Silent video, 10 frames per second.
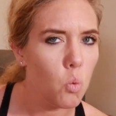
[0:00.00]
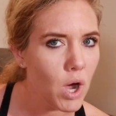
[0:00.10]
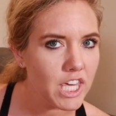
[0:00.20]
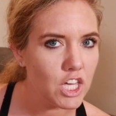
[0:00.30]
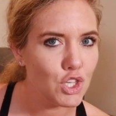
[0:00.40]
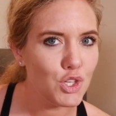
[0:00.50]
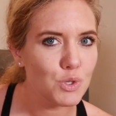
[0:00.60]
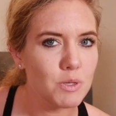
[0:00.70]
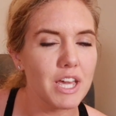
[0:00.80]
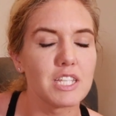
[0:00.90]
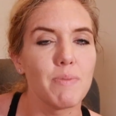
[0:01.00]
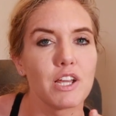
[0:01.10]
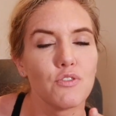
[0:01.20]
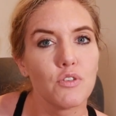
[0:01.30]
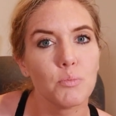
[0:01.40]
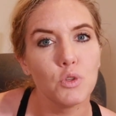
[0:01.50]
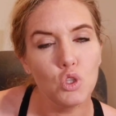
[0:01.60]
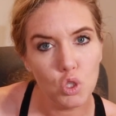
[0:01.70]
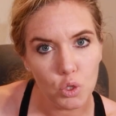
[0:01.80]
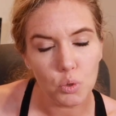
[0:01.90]
what can you expect from
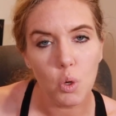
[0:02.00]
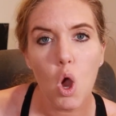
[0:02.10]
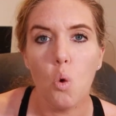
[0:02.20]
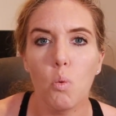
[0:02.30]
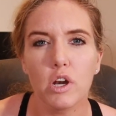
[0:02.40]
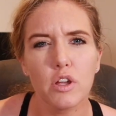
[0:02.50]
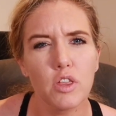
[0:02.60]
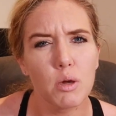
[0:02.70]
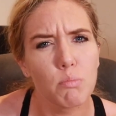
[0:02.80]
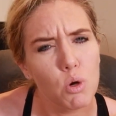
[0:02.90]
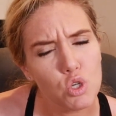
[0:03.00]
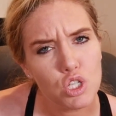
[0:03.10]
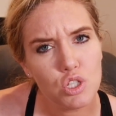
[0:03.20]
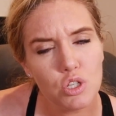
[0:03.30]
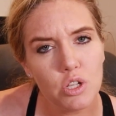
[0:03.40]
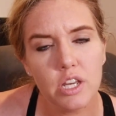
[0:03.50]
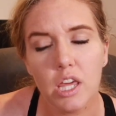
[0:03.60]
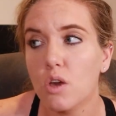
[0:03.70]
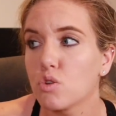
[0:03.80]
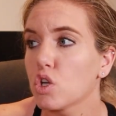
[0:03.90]
you? What are the emotions you'll
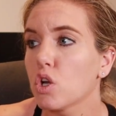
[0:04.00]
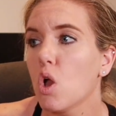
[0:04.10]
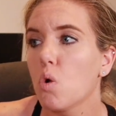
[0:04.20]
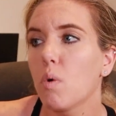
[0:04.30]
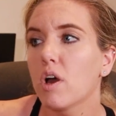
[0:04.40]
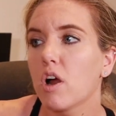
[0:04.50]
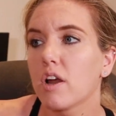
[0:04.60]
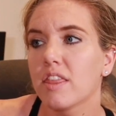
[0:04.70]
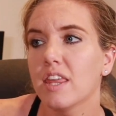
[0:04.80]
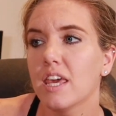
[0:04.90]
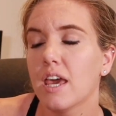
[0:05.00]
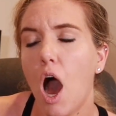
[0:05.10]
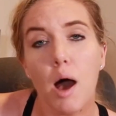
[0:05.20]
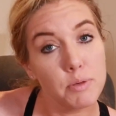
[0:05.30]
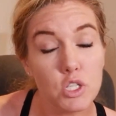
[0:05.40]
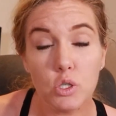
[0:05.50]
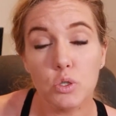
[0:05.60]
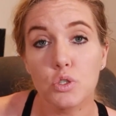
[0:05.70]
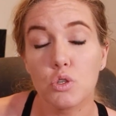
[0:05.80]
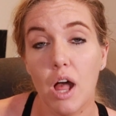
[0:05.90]
encounter? What are the
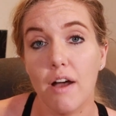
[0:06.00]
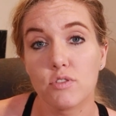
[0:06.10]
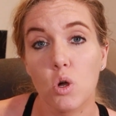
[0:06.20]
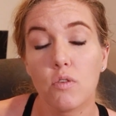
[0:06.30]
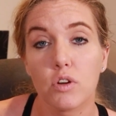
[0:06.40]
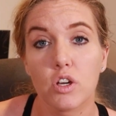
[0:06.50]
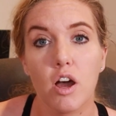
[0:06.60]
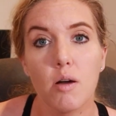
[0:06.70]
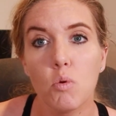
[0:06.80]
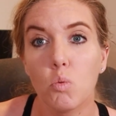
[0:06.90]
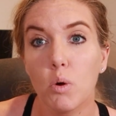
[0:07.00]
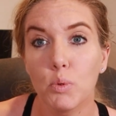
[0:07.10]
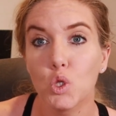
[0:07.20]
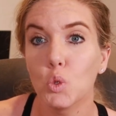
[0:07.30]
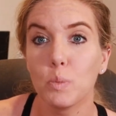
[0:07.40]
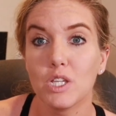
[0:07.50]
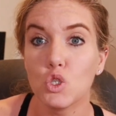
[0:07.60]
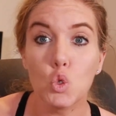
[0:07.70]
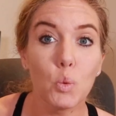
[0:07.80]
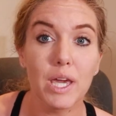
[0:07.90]
obstacles you'll have to overcome? What will you be
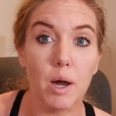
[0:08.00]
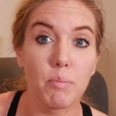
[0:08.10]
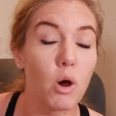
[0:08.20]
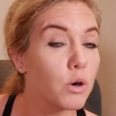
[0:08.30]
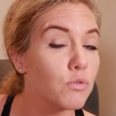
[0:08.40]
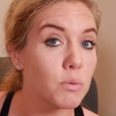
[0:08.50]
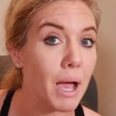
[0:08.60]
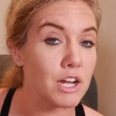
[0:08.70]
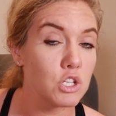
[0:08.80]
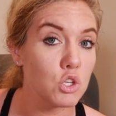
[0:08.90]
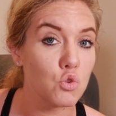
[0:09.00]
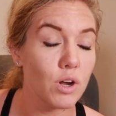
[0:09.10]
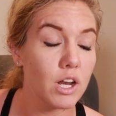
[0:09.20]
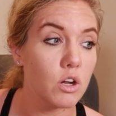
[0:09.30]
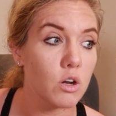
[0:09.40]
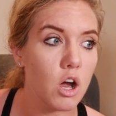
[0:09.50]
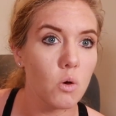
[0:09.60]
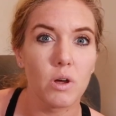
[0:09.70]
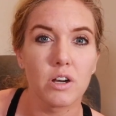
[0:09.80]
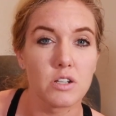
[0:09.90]
doing apart from actually training your
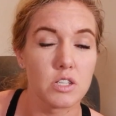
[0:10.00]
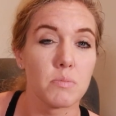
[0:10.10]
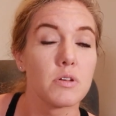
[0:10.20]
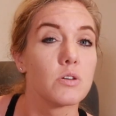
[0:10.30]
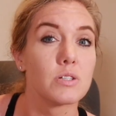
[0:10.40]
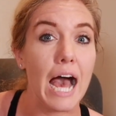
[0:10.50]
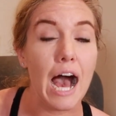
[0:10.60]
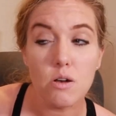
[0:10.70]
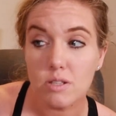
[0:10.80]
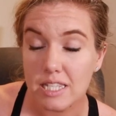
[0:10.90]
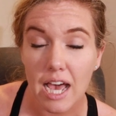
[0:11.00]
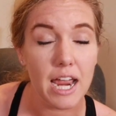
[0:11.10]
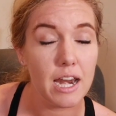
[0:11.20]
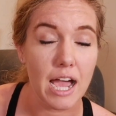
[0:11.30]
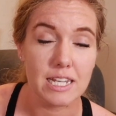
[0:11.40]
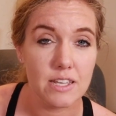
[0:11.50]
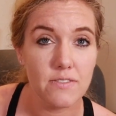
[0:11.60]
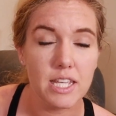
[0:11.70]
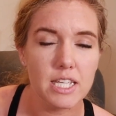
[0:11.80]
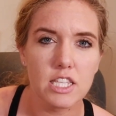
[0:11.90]
dog? What are some of those outside
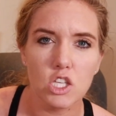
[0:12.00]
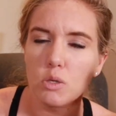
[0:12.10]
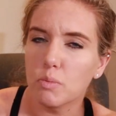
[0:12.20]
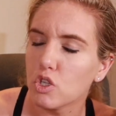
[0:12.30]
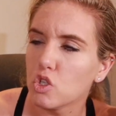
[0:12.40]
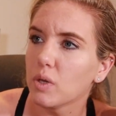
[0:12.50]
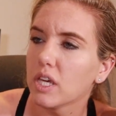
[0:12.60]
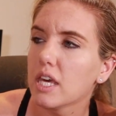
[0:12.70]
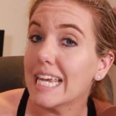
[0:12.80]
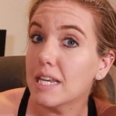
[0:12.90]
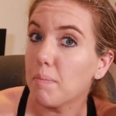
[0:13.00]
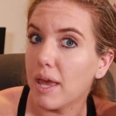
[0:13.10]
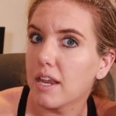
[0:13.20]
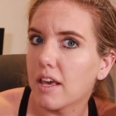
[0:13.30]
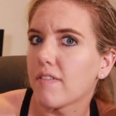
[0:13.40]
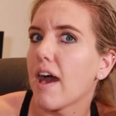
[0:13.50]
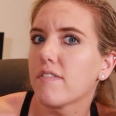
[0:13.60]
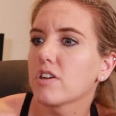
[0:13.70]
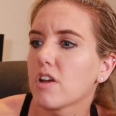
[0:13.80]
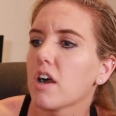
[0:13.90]
activities that you'll be doing independent of
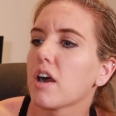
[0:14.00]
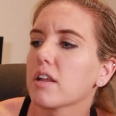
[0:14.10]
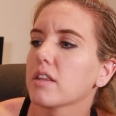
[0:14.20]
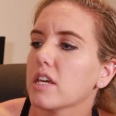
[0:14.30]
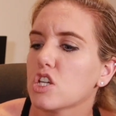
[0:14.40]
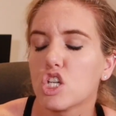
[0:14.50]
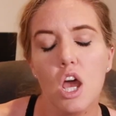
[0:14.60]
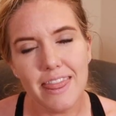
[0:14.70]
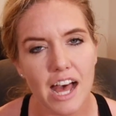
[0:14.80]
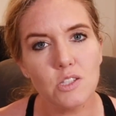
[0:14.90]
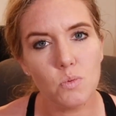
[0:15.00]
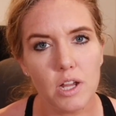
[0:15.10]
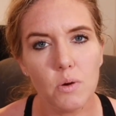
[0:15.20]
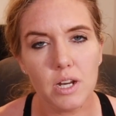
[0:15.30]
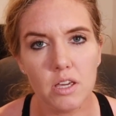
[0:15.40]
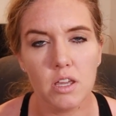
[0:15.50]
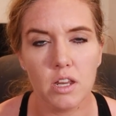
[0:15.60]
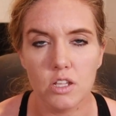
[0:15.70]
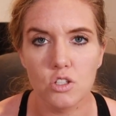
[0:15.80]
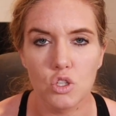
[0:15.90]
having your dog on a leash? That's what I want to
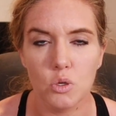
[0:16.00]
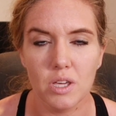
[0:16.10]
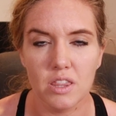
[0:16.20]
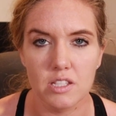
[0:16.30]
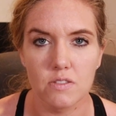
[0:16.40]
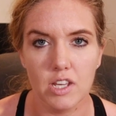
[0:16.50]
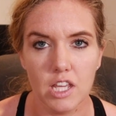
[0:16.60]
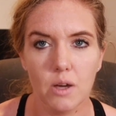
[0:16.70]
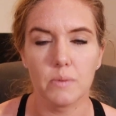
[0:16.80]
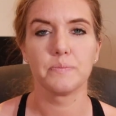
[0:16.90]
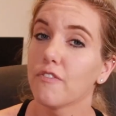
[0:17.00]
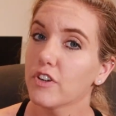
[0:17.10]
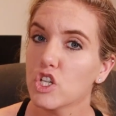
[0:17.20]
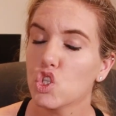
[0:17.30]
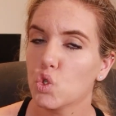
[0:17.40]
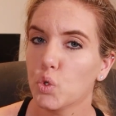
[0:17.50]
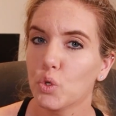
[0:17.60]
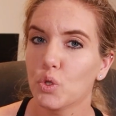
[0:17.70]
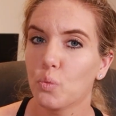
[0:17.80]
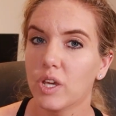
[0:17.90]
get into in this video. The first
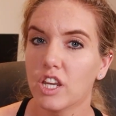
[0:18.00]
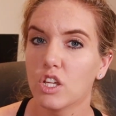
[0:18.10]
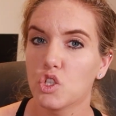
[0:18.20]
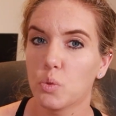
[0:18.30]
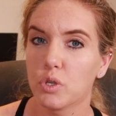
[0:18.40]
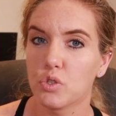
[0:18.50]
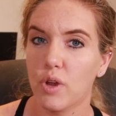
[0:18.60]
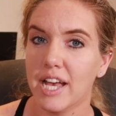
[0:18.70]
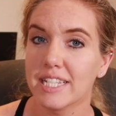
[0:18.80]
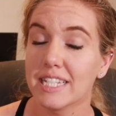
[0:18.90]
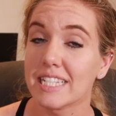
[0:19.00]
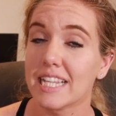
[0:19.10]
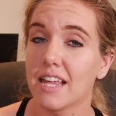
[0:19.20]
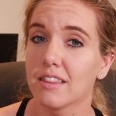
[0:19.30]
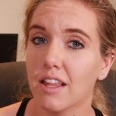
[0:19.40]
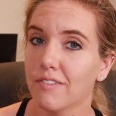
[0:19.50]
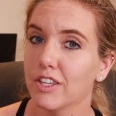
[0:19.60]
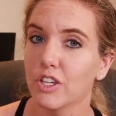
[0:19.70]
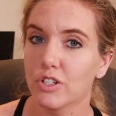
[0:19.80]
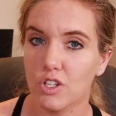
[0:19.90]
truth that we need to address is that
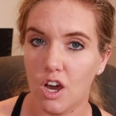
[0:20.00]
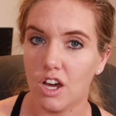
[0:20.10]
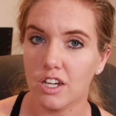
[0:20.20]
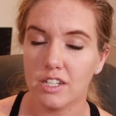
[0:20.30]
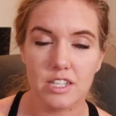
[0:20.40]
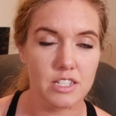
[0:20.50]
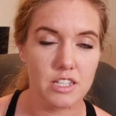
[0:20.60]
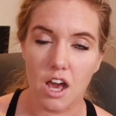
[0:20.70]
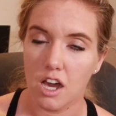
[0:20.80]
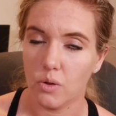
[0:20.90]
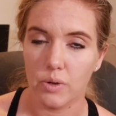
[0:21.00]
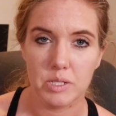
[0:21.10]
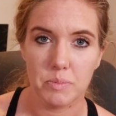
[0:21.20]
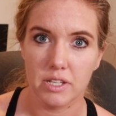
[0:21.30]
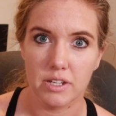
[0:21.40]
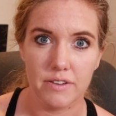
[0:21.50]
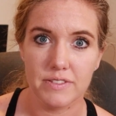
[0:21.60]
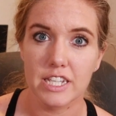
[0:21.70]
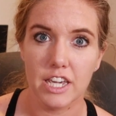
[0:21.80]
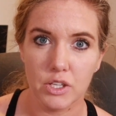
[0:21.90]
loving your dog is not going to be
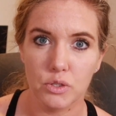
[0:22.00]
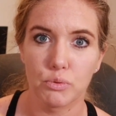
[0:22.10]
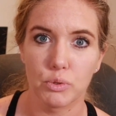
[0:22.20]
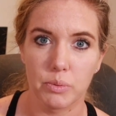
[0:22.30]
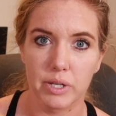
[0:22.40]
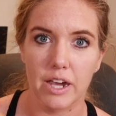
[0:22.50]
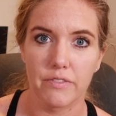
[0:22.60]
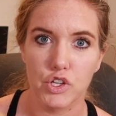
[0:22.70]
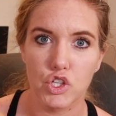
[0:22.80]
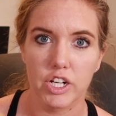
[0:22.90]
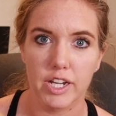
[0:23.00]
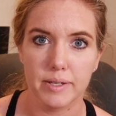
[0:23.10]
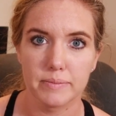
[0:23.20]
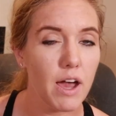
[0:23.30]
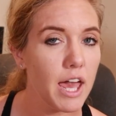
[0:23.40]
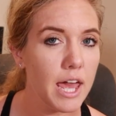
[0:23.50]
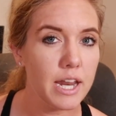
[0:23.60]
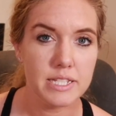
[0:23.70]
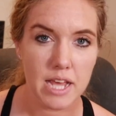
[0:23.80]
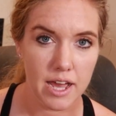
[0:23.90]
enough to get you through the recovery journey. If I had
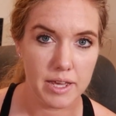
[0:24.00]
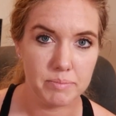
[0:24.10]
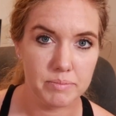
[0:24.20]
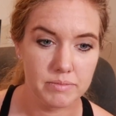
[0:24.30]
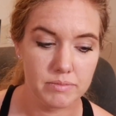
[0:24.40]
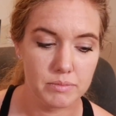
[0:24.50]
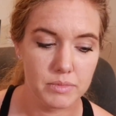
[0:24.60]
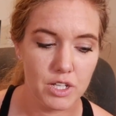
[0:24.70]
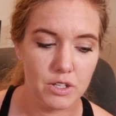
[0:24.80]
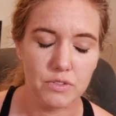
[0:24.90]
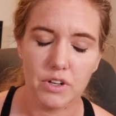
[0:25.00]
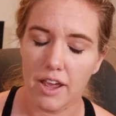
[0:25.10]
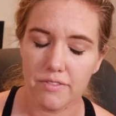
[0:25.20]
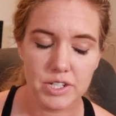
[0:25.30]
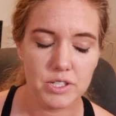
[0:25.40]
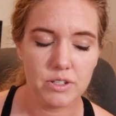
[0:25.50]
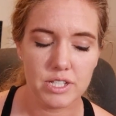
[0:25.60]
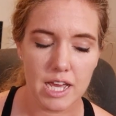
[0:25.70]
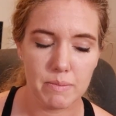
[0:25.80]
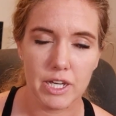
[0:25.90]
a dime for every single
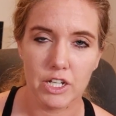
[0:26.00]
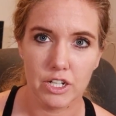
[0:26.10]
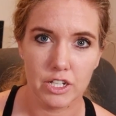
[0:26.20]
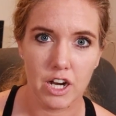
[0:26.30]
time I heard